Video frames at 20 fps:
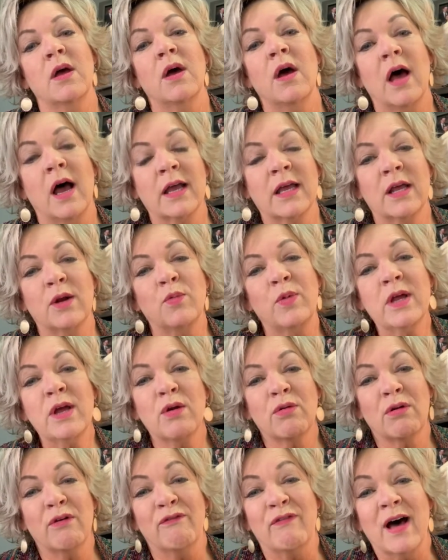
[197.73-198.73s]
Again, we at
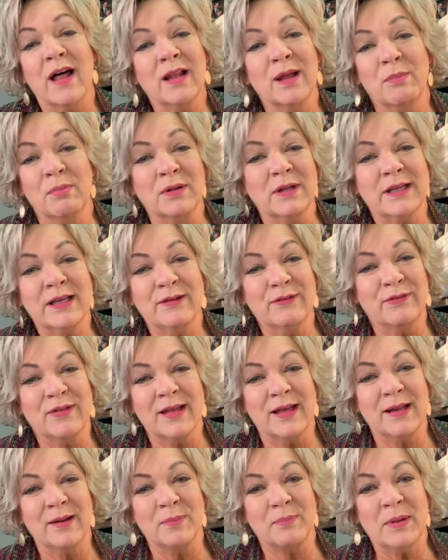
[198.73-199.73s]
Revela believe
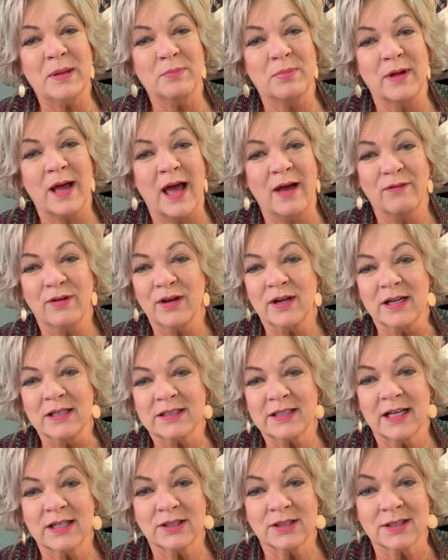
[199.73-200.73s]
that people have good
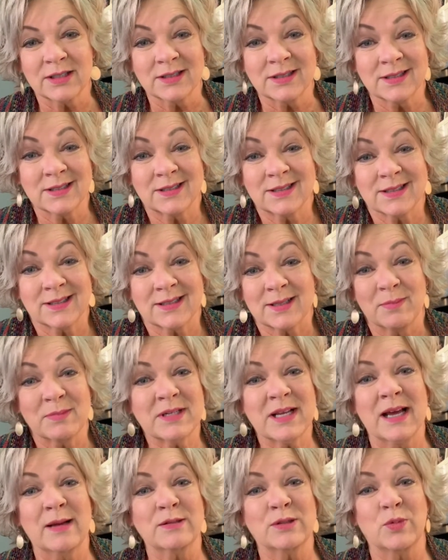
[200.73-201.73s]
intentions. It's just
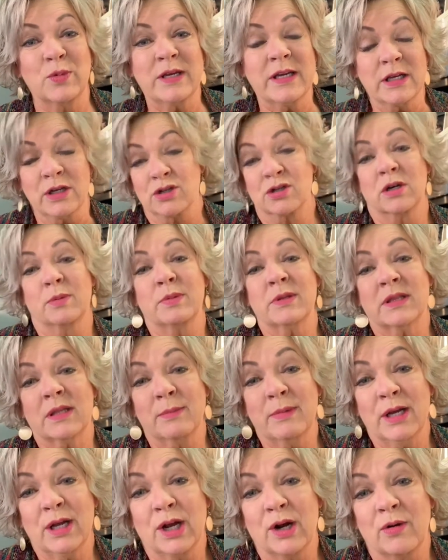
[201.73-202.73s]
sometimes we interpret them
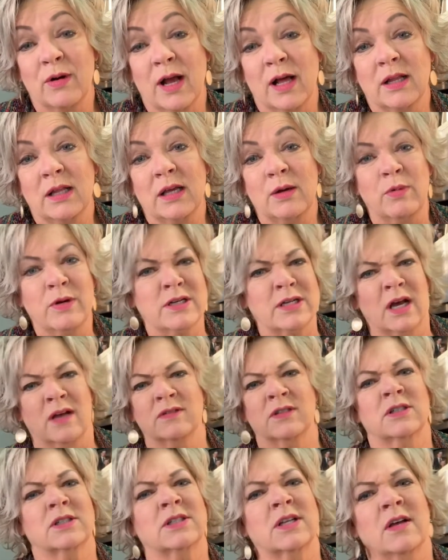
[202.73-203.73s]
incorrectly. We tell
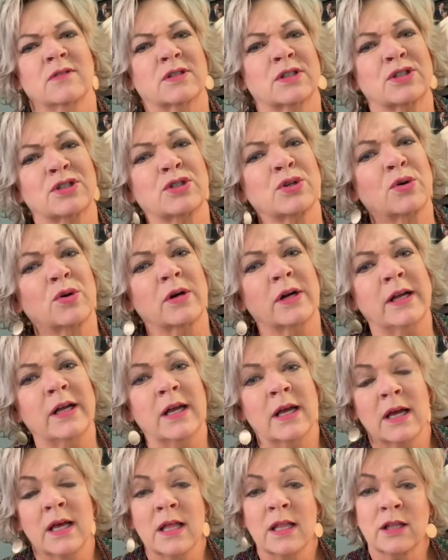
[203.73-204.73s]
ourselves a story.
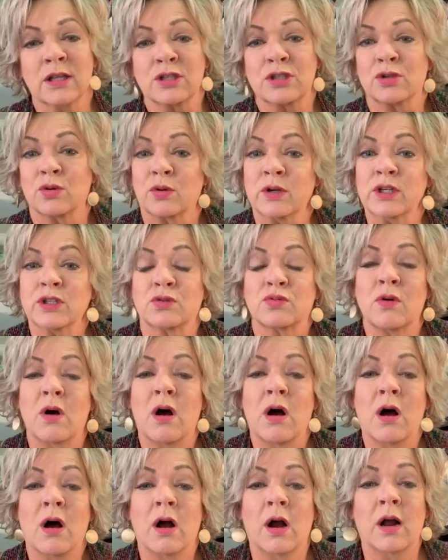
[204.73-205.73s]
The story is
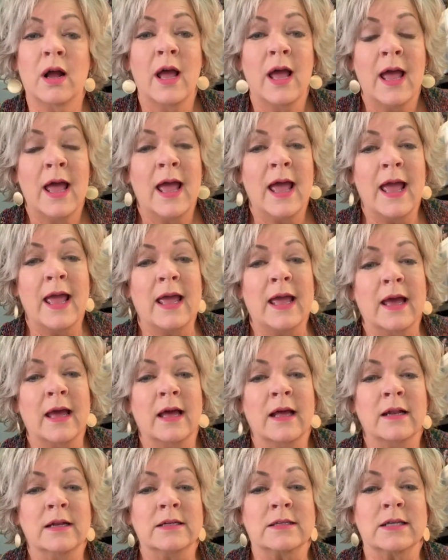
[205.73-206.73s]
wrong.
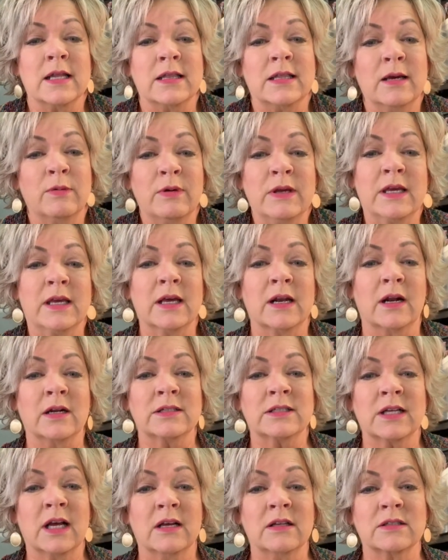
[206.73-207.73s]
And then we get
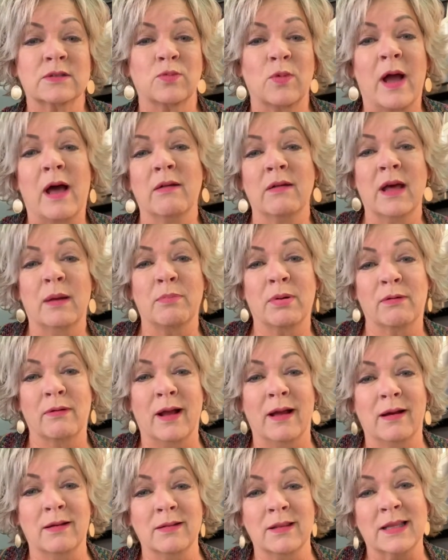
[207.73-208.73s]
ourselves wound up
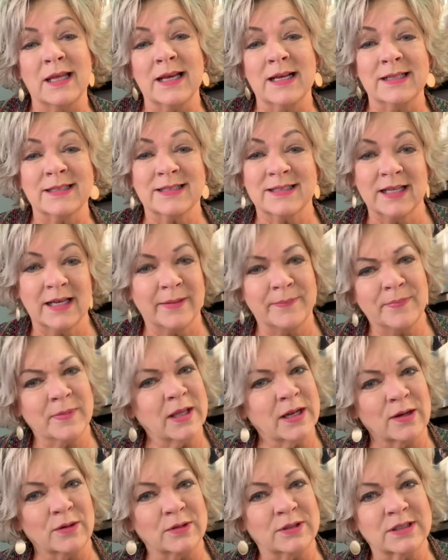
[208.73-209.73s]
around things that,
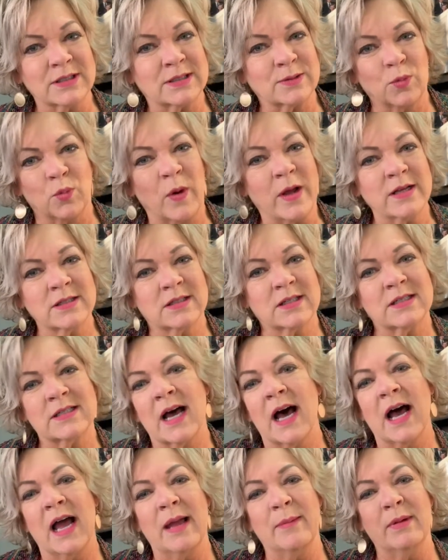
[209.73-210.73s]
just waste of
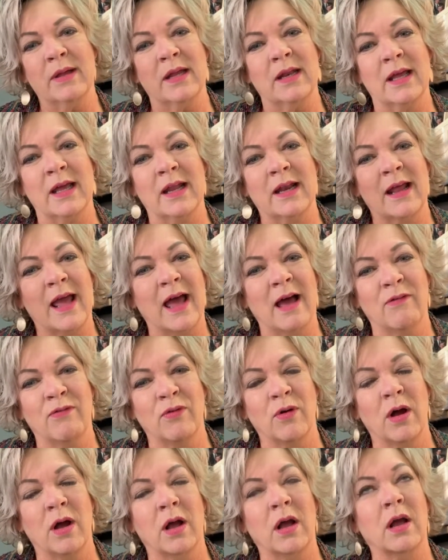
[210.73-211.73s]
time and have
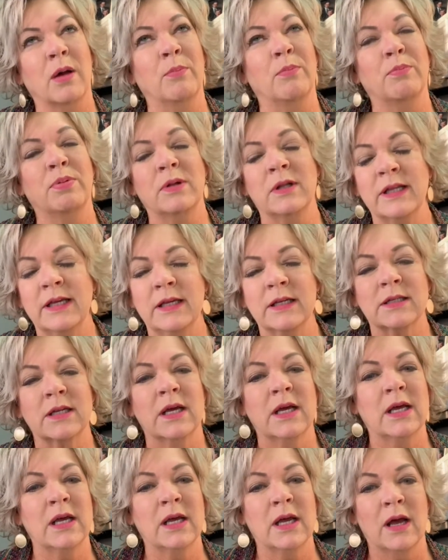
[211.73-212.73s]
complete
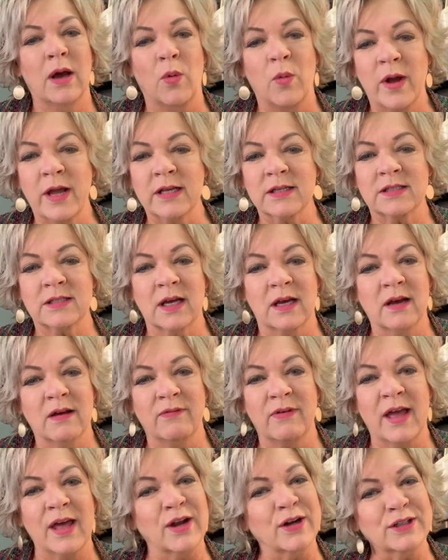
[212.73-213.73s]
waste of
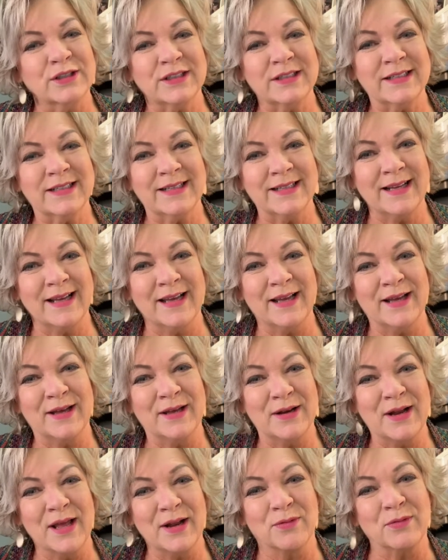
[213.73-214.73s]
energy
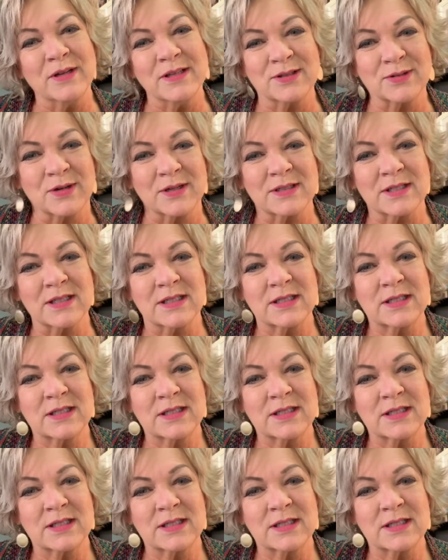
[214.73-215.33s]
and resources.